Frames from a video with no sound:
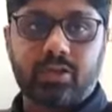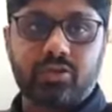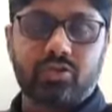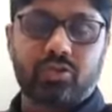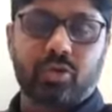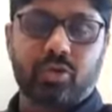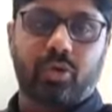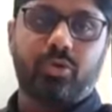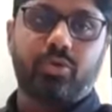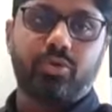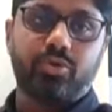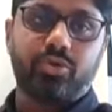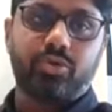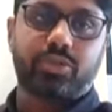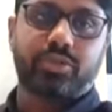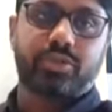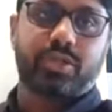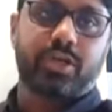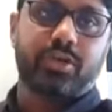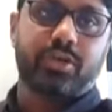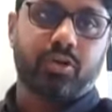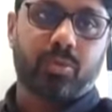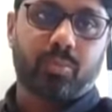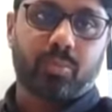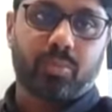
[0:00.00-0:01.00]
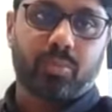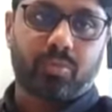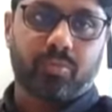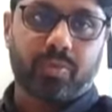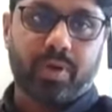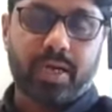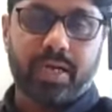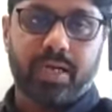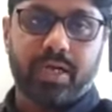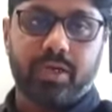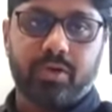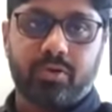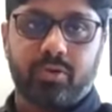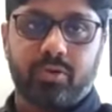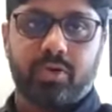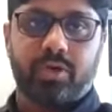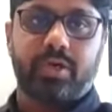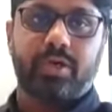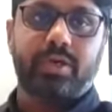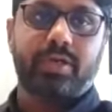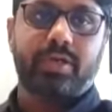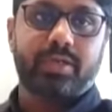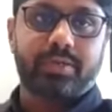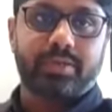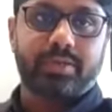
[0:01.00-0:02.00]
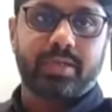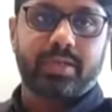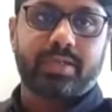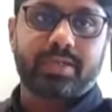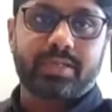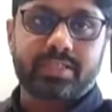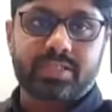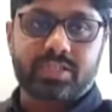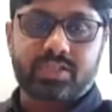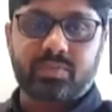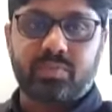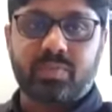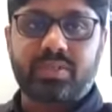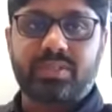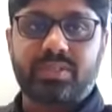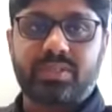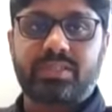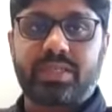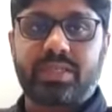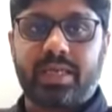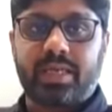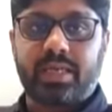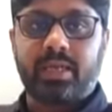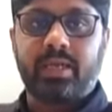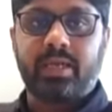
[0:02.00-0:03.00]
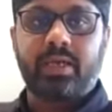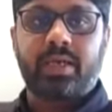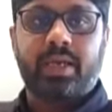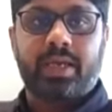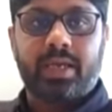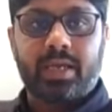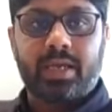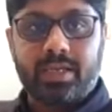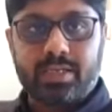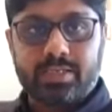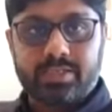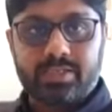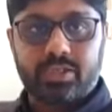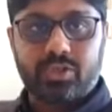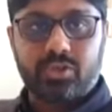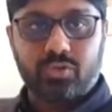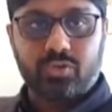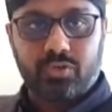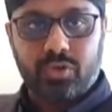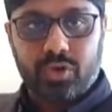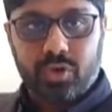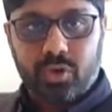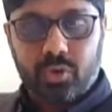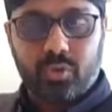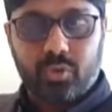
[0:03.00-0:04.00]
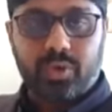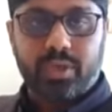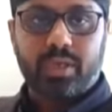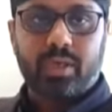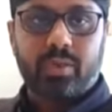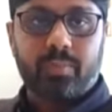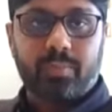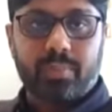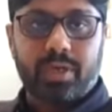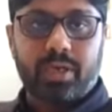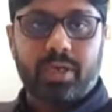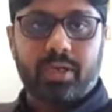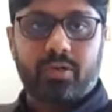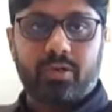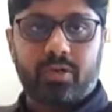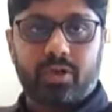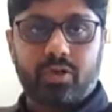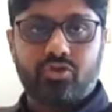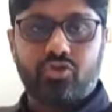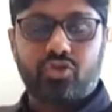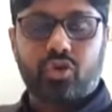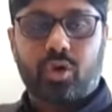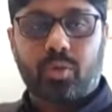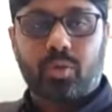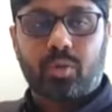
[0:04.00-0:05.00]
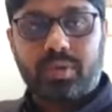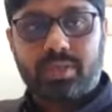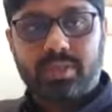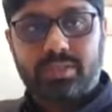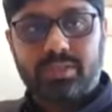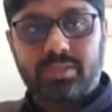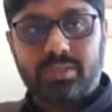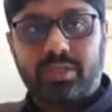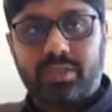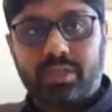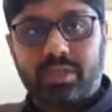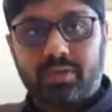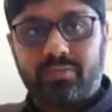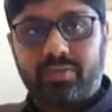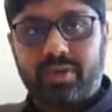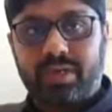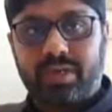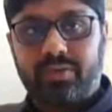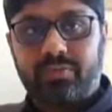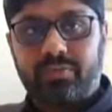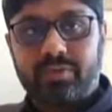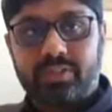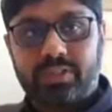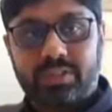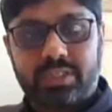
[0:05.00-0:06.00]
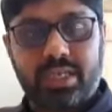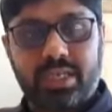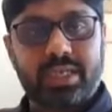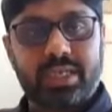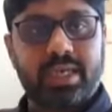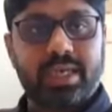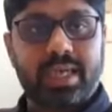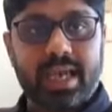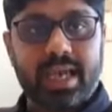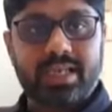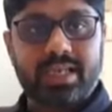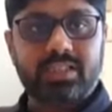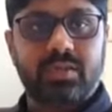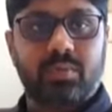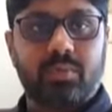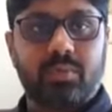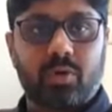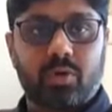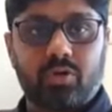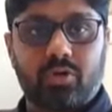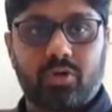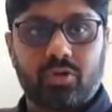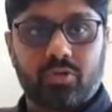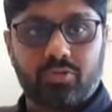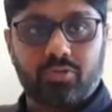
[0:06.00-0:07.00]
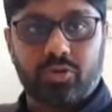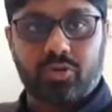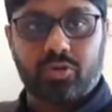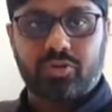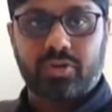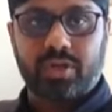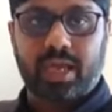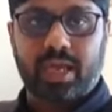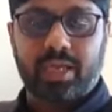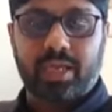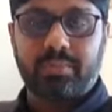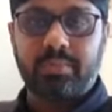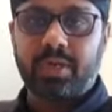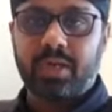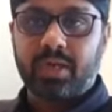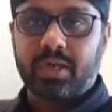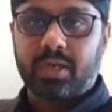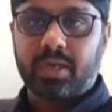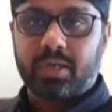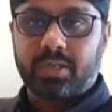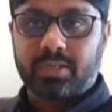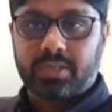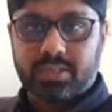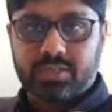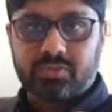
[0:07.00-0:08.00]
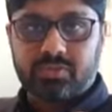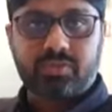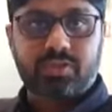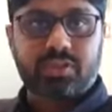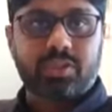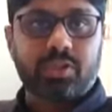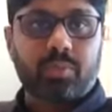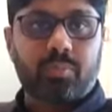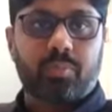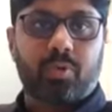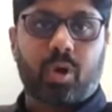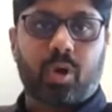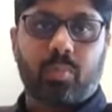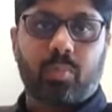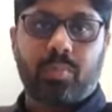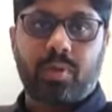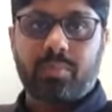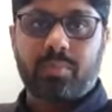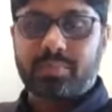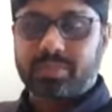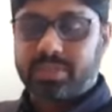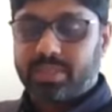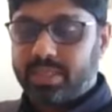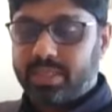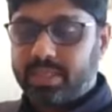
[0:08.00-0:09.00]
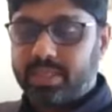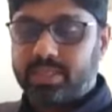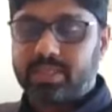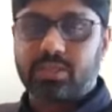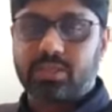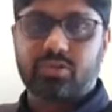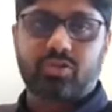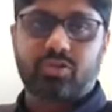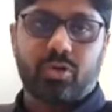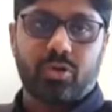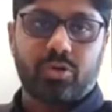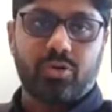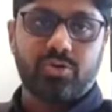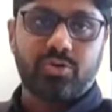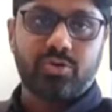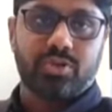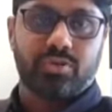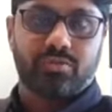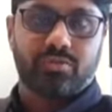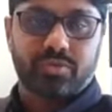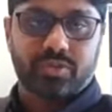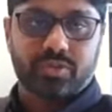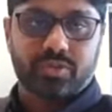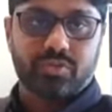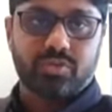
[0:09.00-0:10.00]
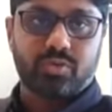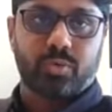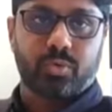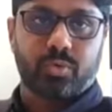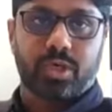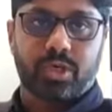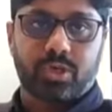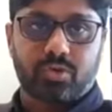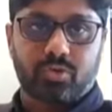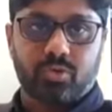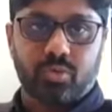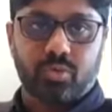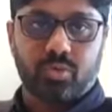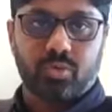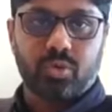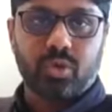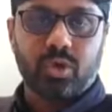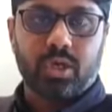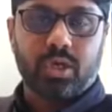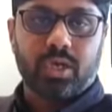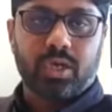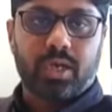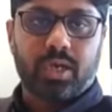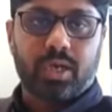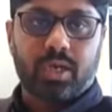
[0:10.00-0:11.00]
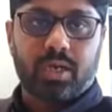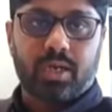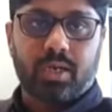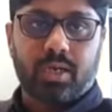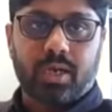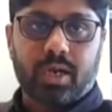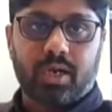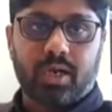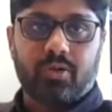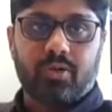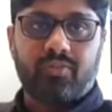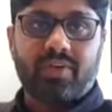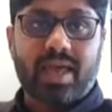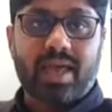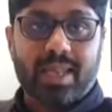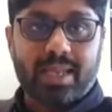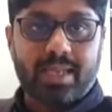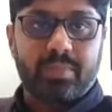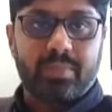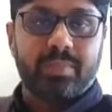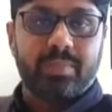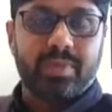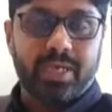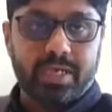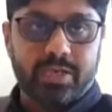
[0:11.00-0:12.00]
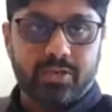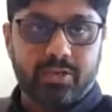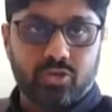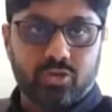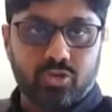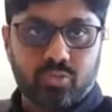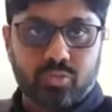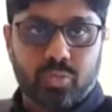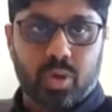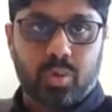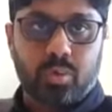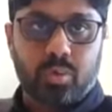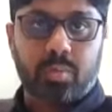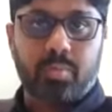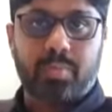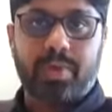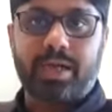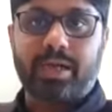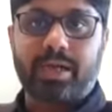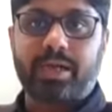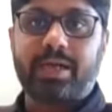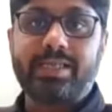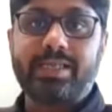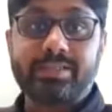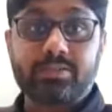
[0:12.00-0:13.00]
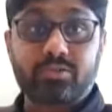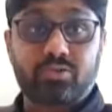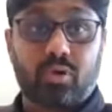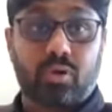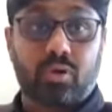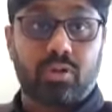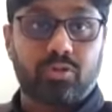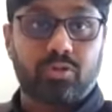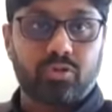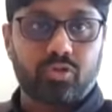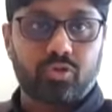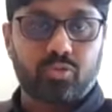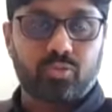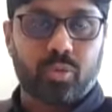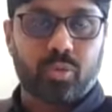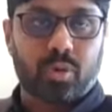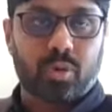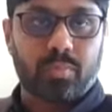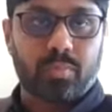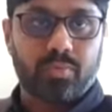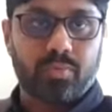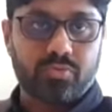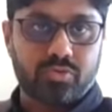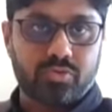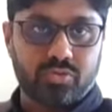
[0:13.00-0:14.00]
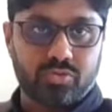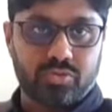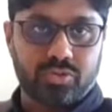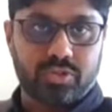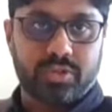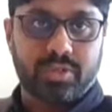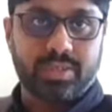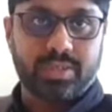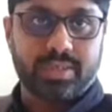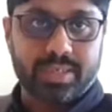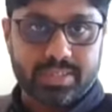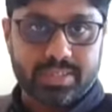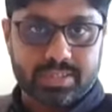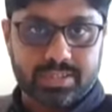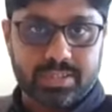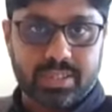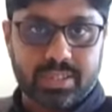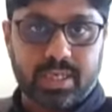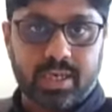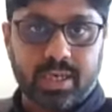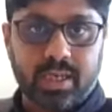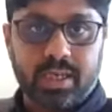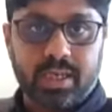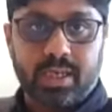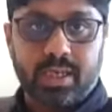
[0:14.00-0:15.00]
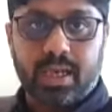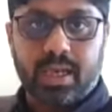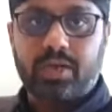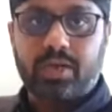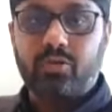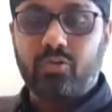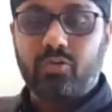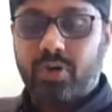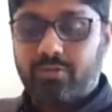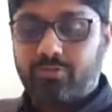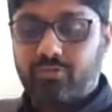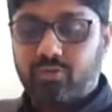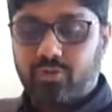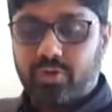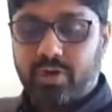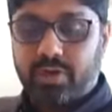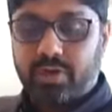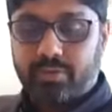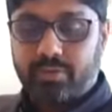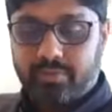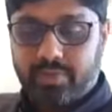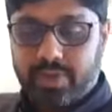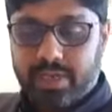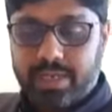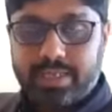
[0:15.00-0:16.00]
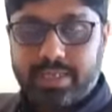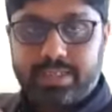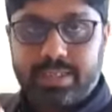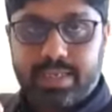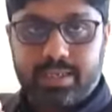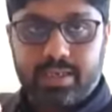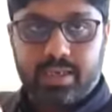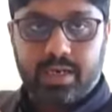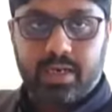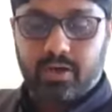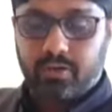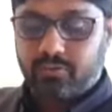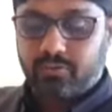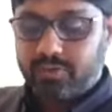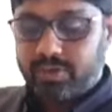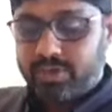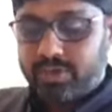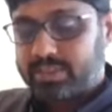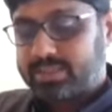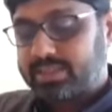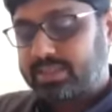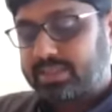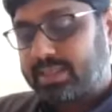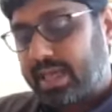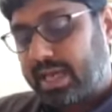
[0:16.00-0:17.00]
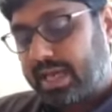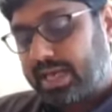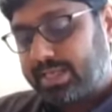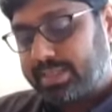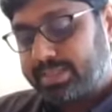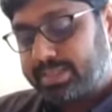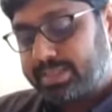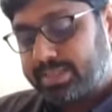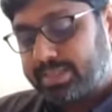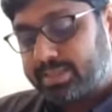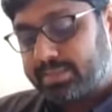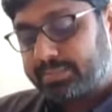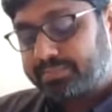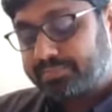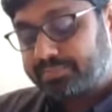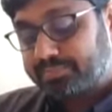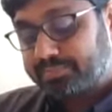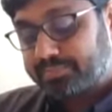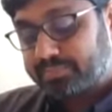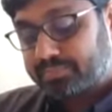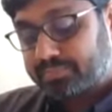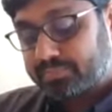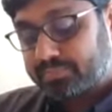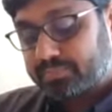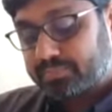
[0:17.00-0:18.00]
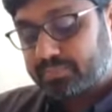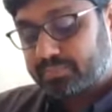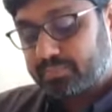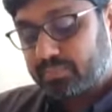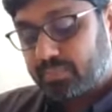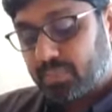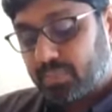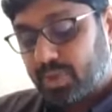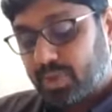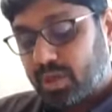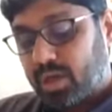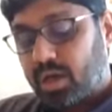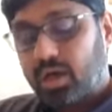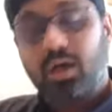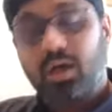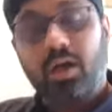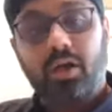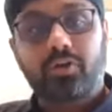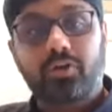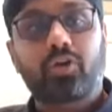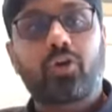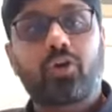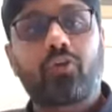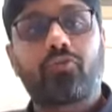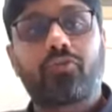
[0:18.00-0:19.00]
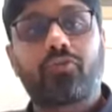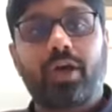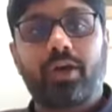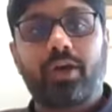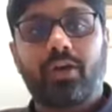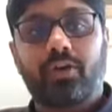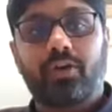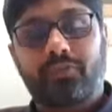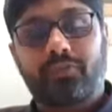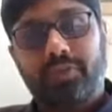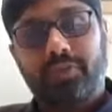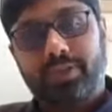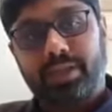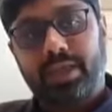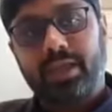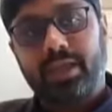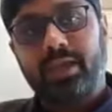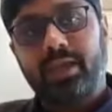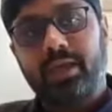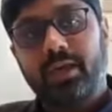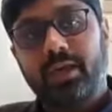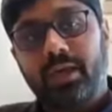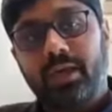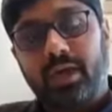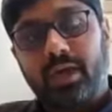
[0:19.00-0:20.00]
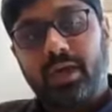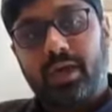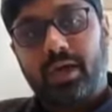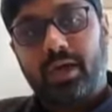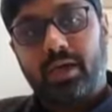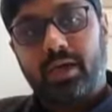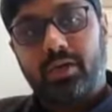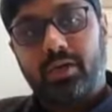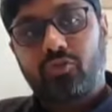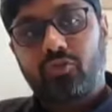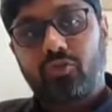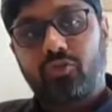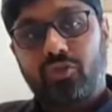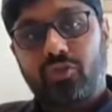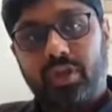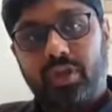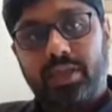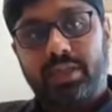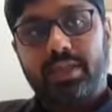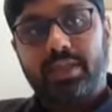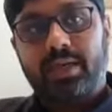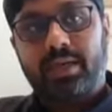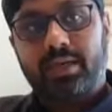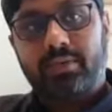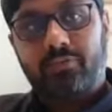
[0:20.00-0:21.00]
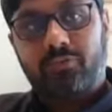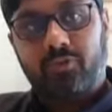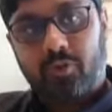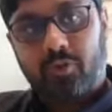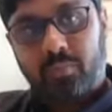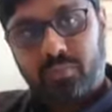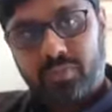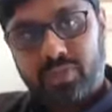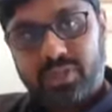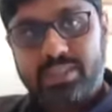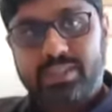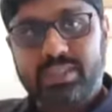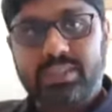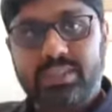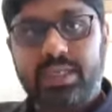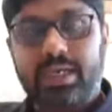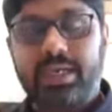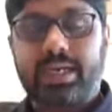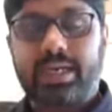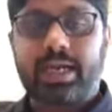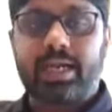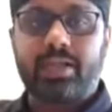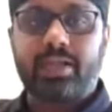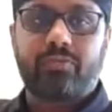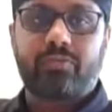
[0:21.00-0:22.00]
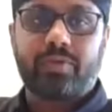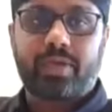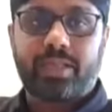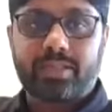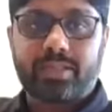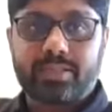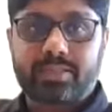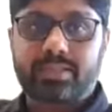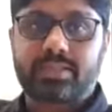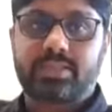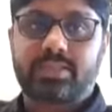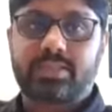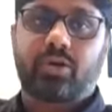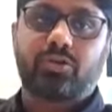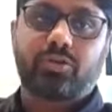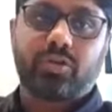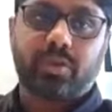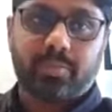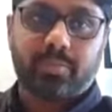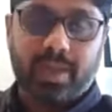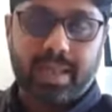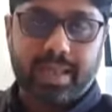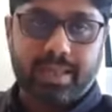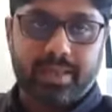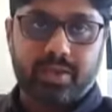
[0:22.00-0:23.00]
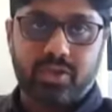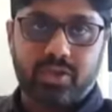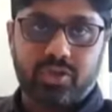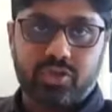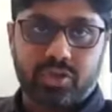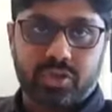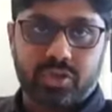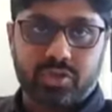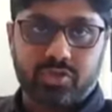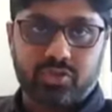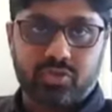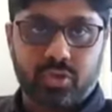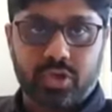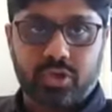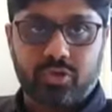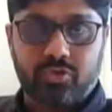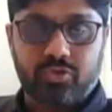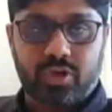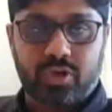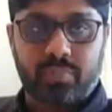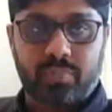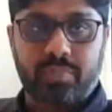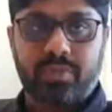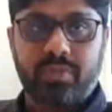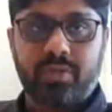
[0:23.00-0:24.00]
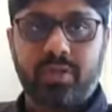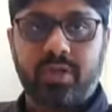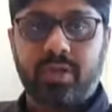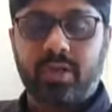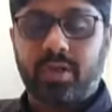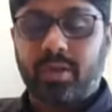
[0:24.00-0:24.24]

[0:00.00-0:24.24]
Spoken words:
a solution that you are providing to your internal customer, saying, hey, listen, you were doing a particular job in a certain way, it was taking X amount of your time, this were the problems, here is a solution which is going to kind of eliminate those problems and at least solve those problems to a certain extent. And you have to really then kind of decide a cutoff kind of a thing to say that from this date as well, this is how the migration is going to happen.